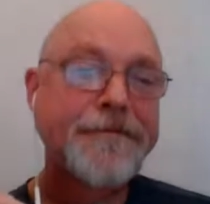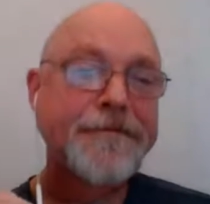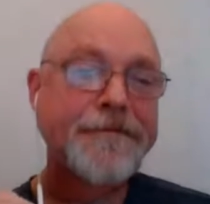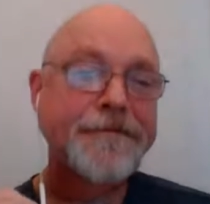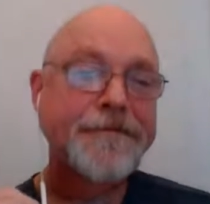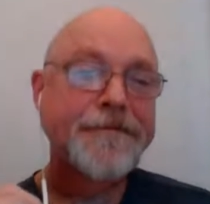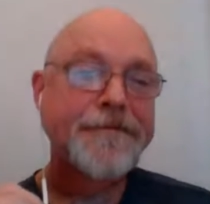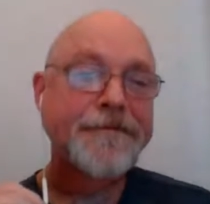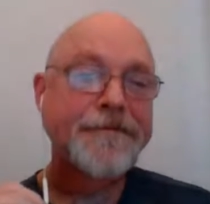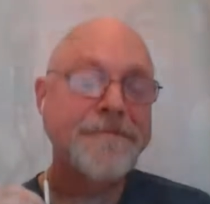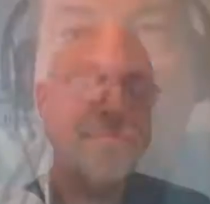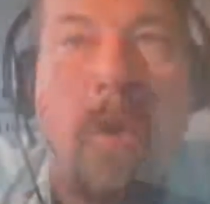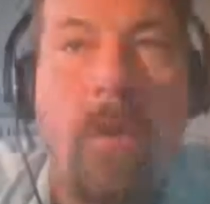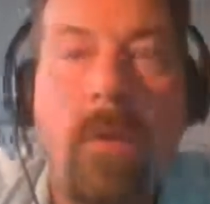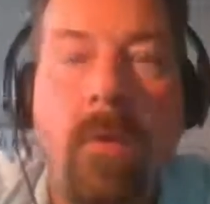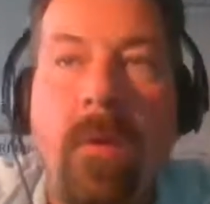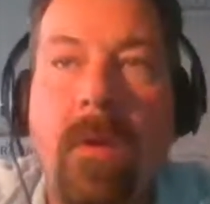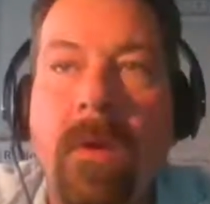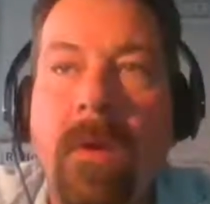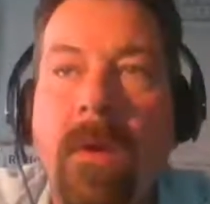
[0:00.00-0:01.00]
Wow.
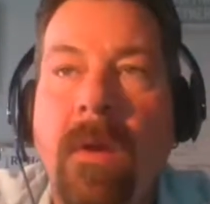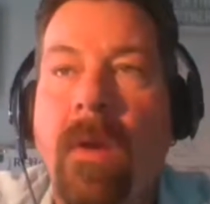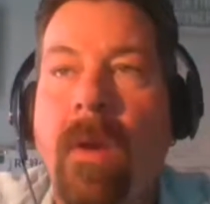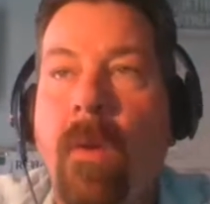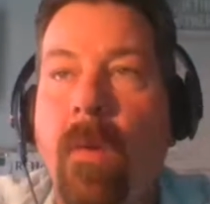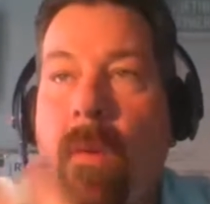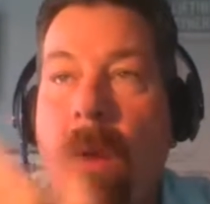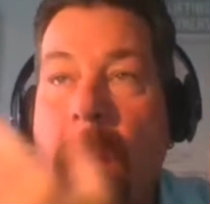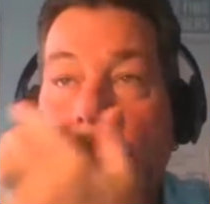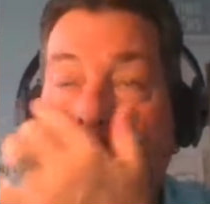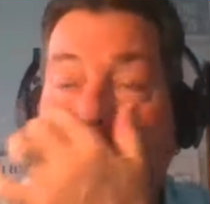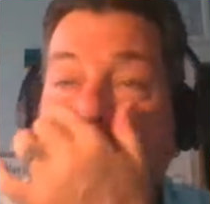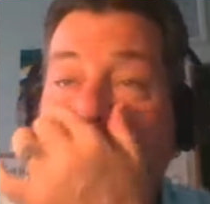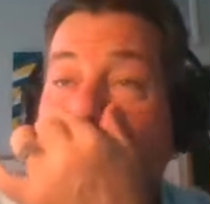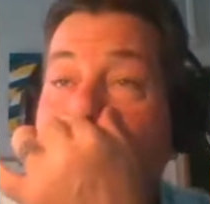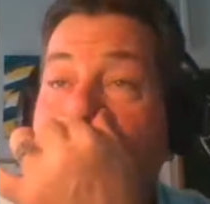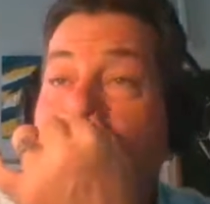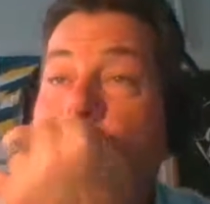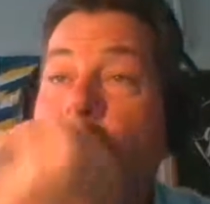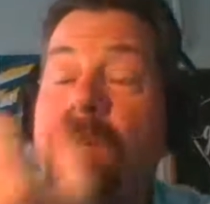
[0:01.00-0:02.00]
Wow.
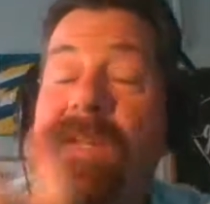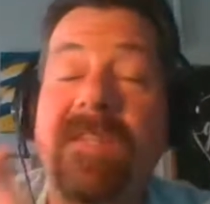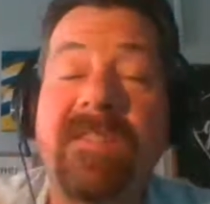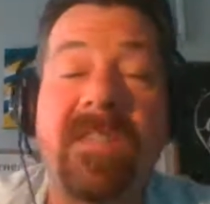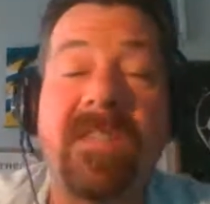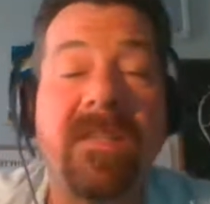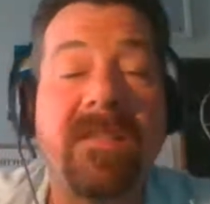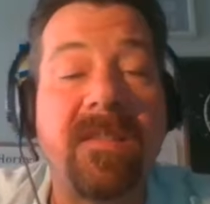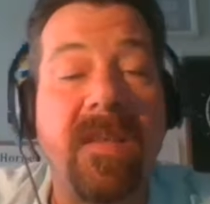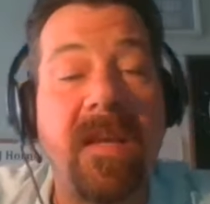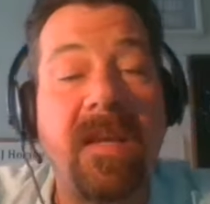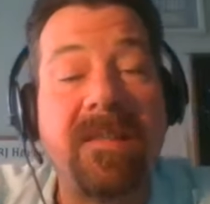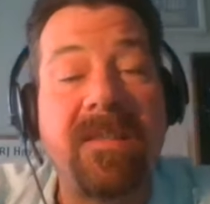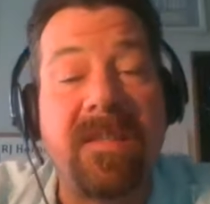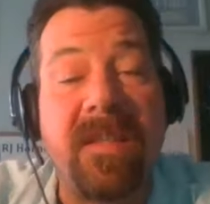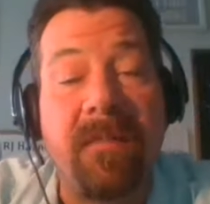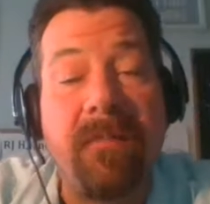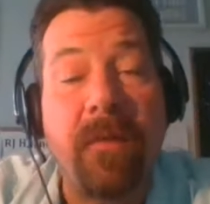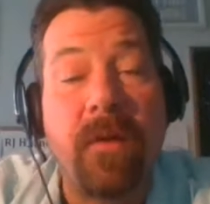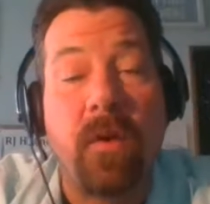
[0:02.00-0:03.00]
Yeah, listen, it's
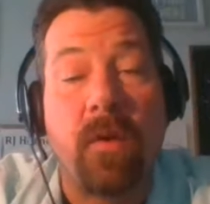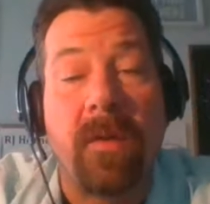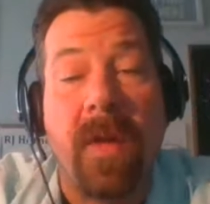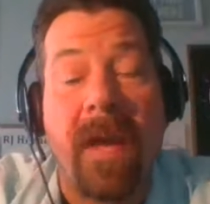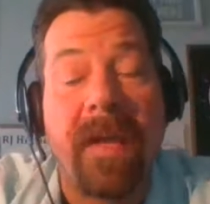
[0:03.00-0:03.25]
difficult.